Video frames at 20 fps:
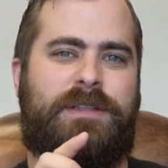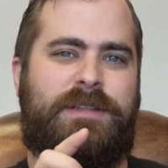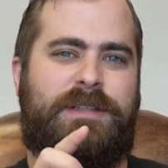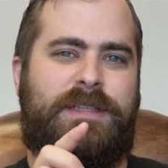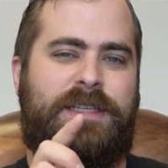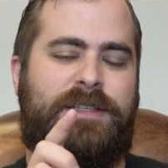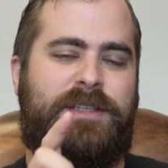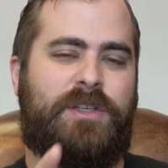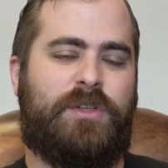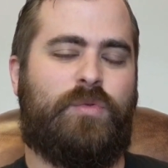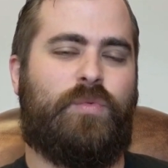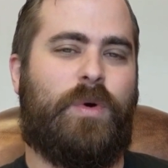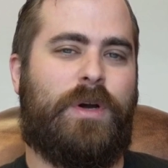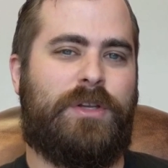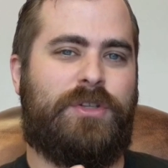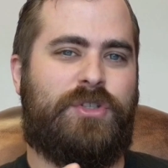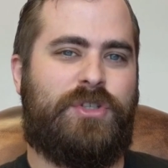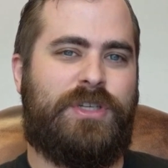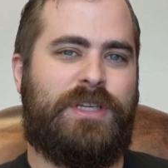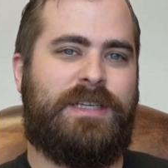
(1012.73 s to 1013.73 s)
This is
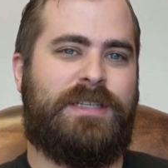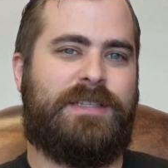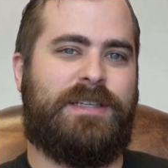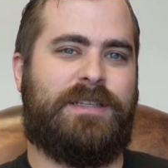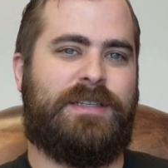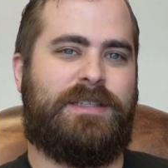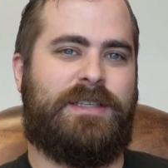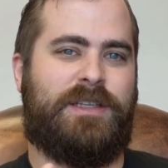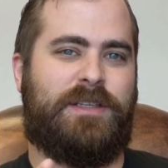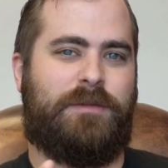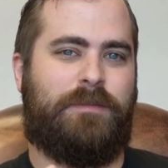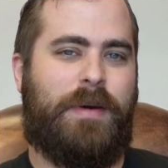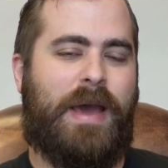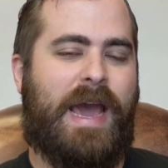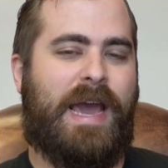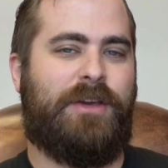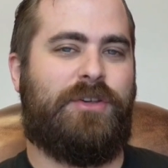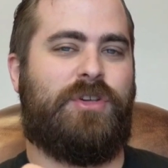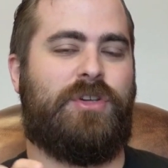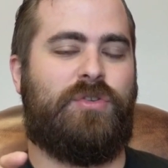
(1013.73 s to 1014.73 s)
what Jesus'
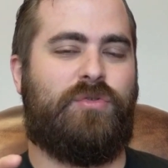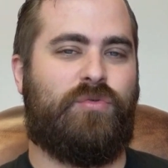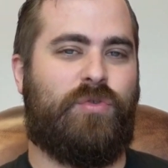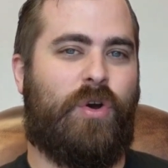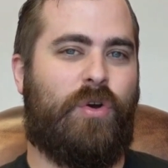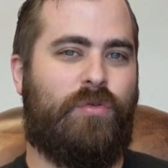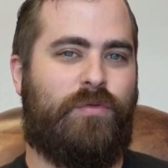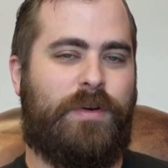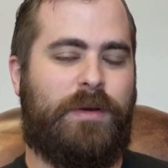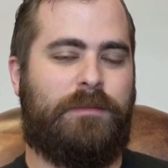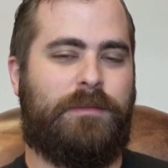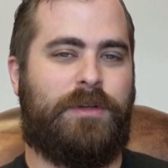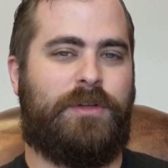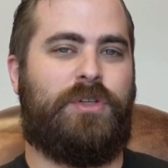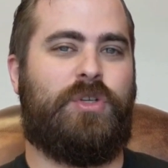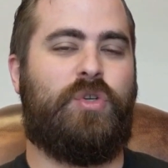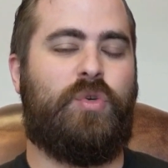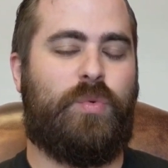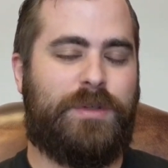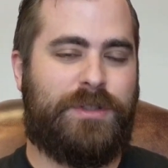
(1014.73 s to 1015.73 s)
passion drove him to
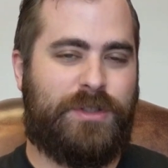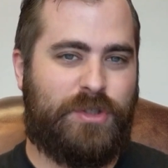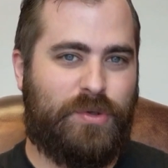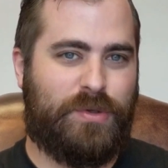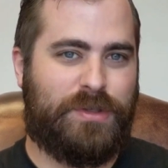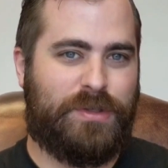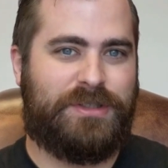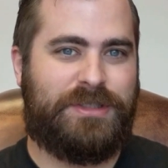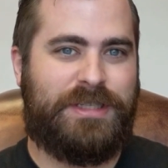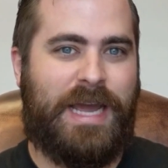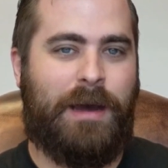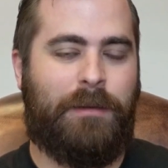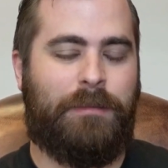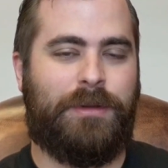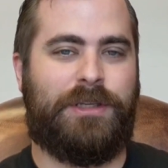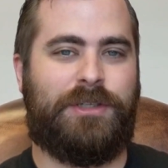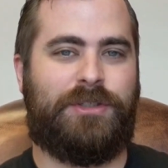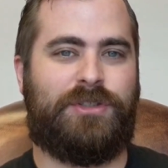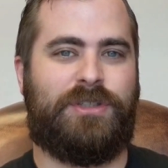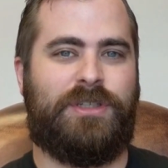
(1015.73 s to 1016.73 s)
do, was to
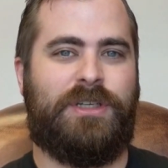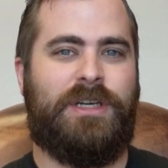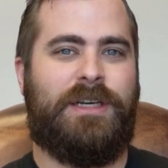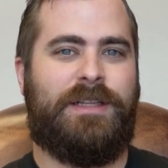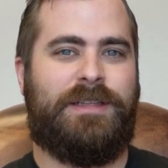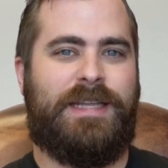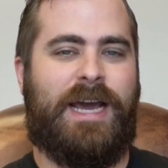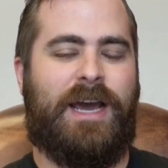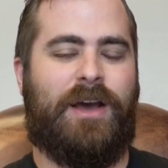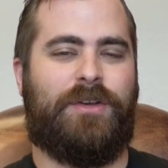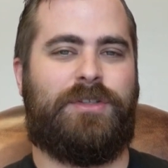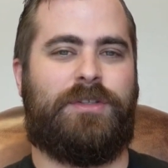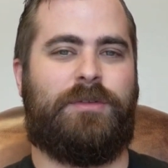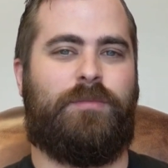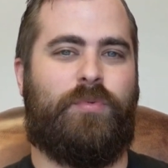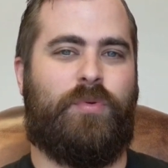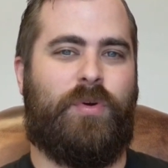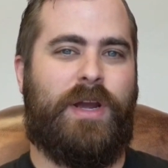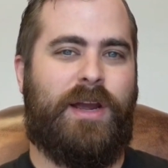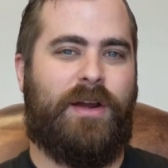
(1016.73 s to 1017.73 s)
establish the house
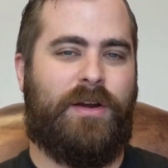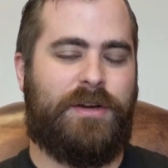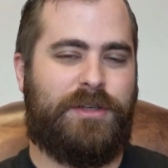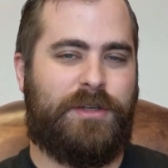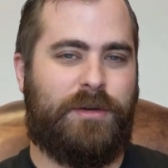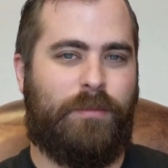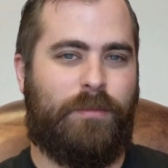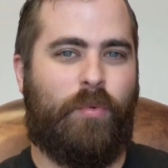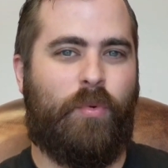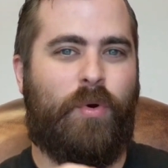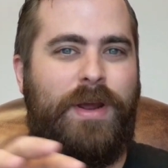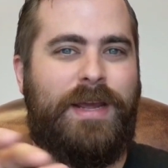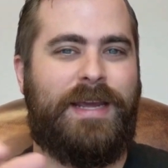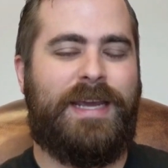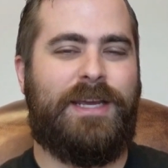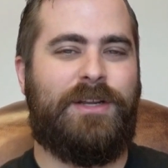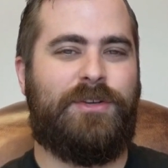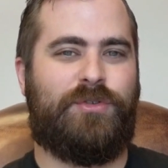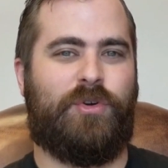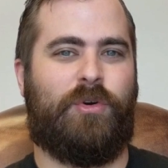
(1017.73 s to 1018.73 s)
of prayer and to
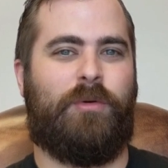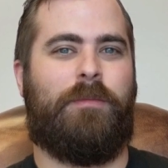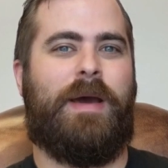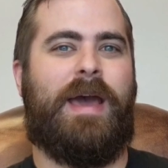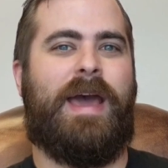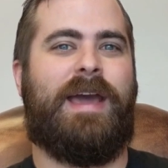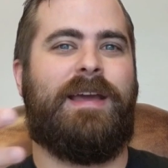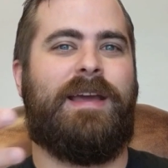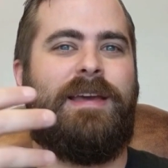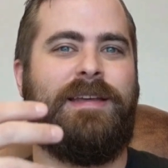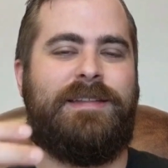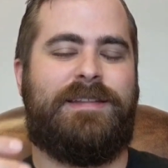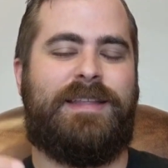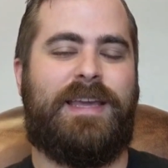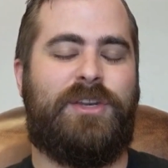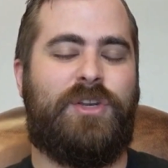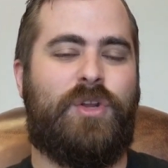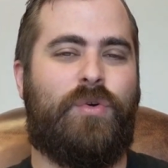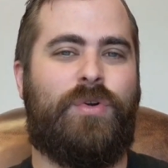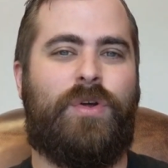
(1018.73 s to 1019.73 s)
bring Israel back.
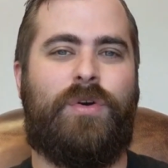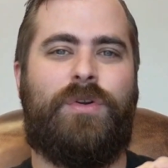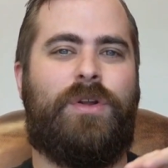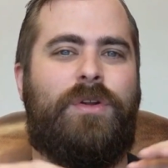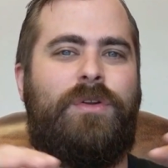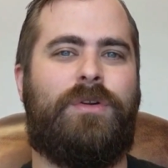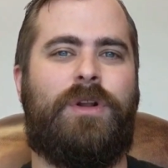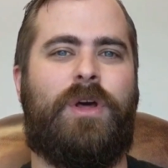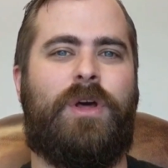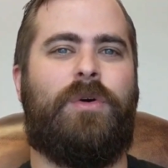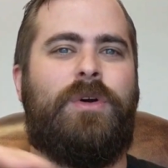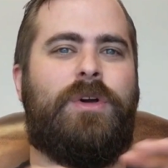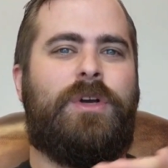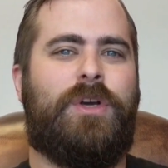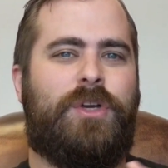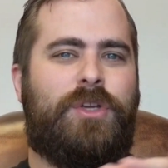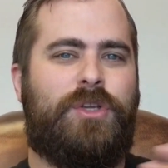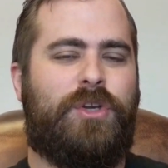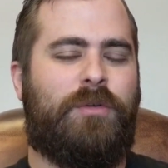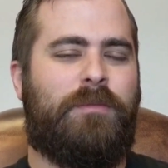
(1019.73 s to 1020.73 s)
Say, no.
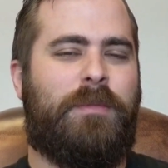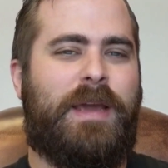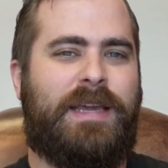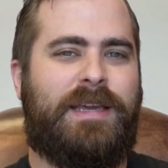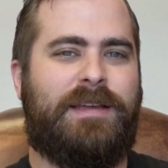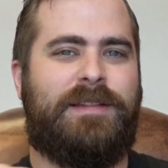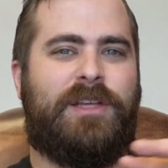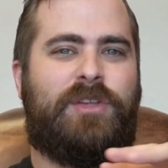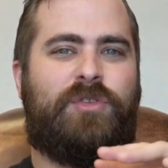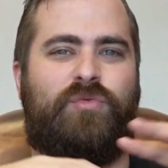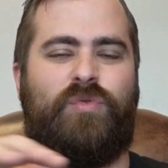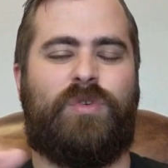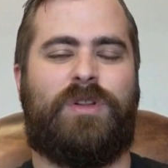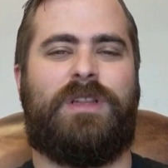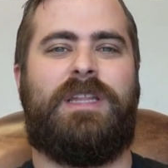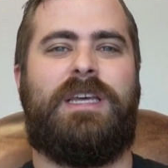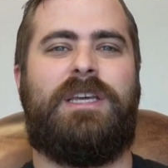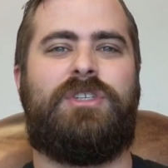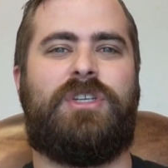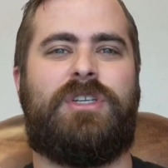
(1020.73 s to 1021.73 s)
You're making this
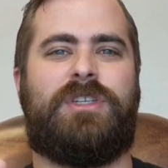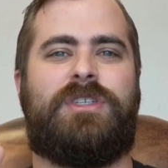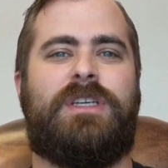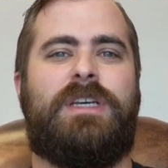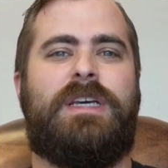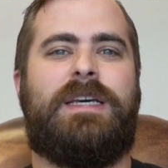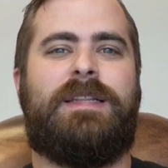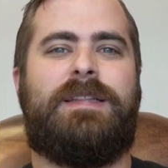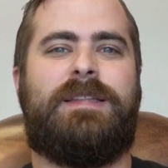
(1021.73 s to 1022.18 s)
religious.